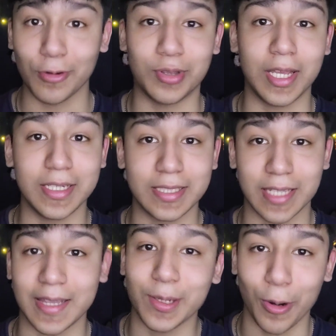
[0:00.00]
who thinks
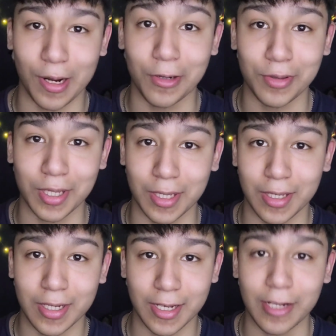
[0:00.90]
that they are
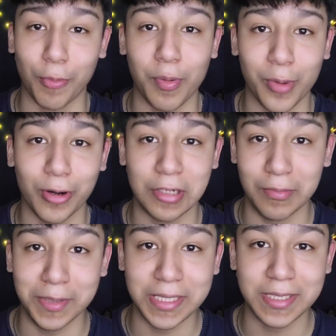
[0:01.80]
healthy and are promoting
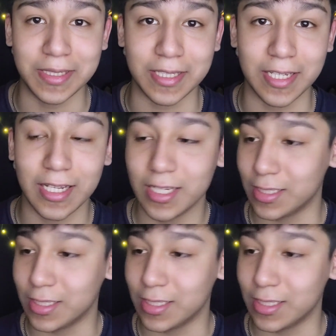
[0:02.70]
obesity?